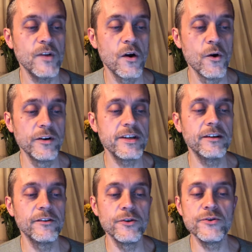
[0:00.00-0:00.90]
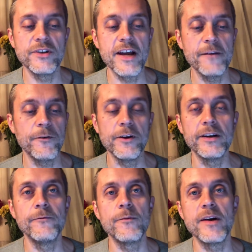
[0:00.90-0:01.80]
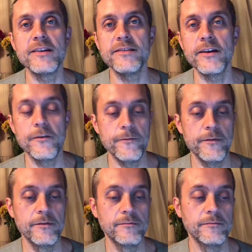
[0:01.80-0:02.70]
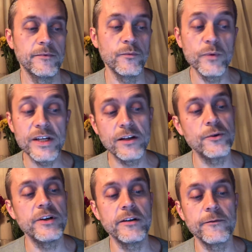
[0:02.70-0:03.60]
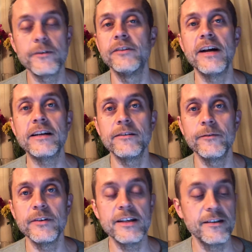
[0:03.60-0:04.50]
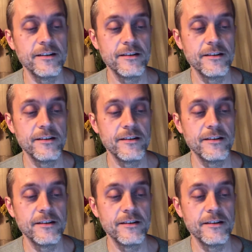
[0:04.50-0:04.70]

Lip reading: Only an illusion I've created for myself. We creative collectively,